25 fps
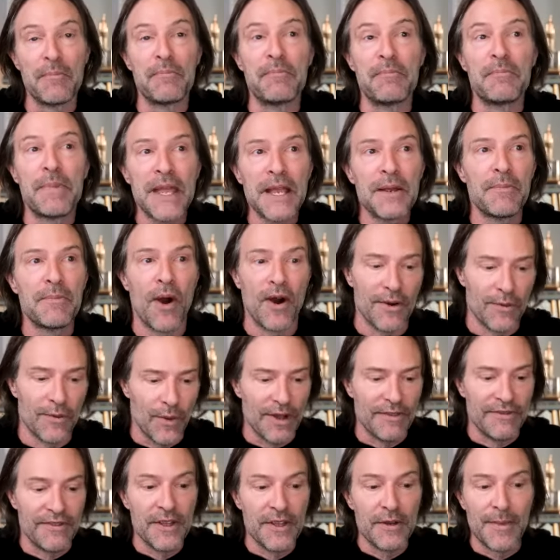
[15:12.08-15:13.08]
big part of
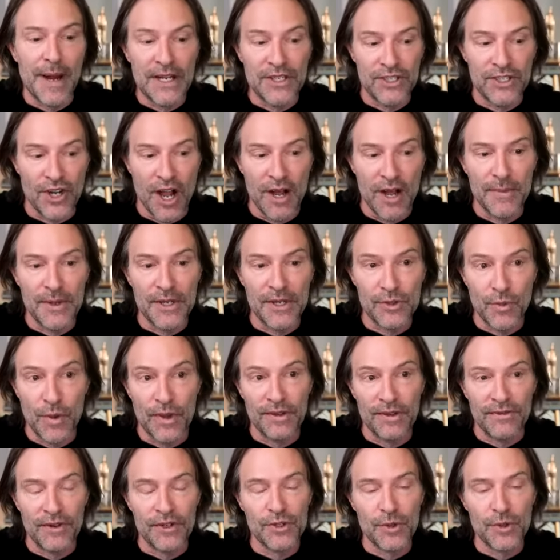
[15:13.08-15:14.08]
what I feel my job is
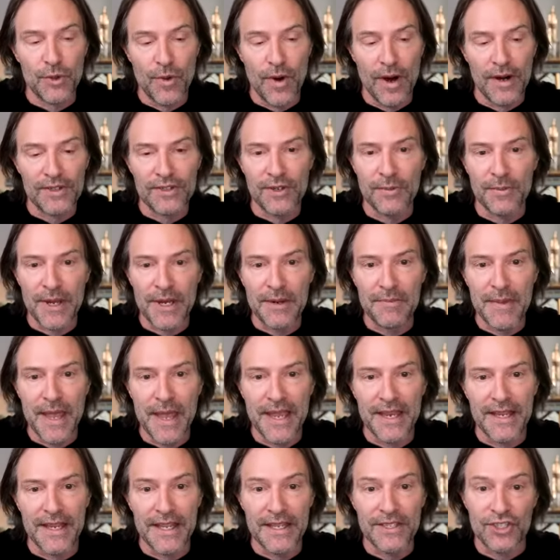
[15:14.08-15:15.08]
when the virtual choirs are being
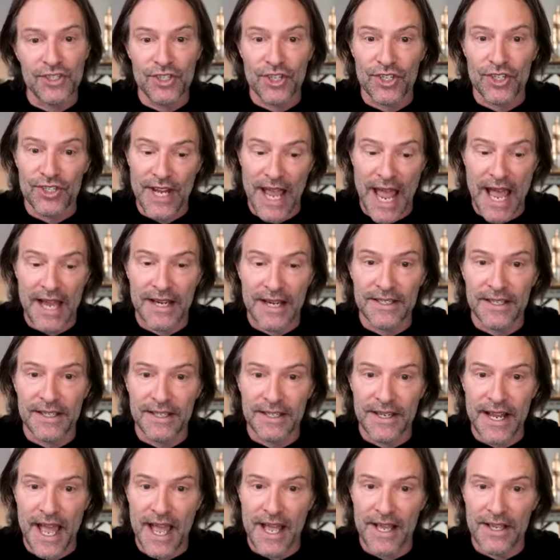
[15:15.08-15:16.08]
made is just
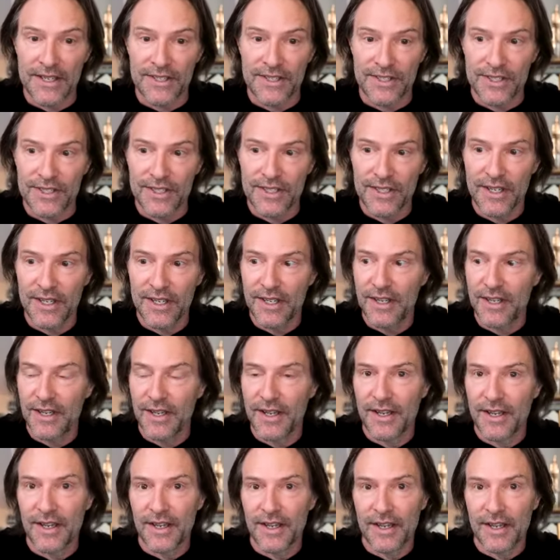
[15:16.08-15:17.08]
acting as
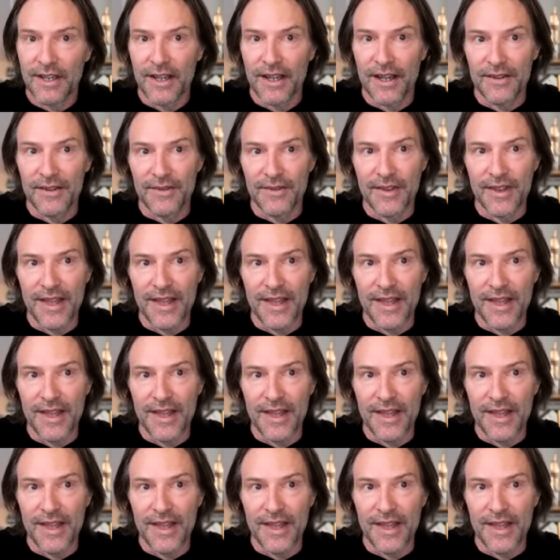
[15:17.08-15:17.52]
a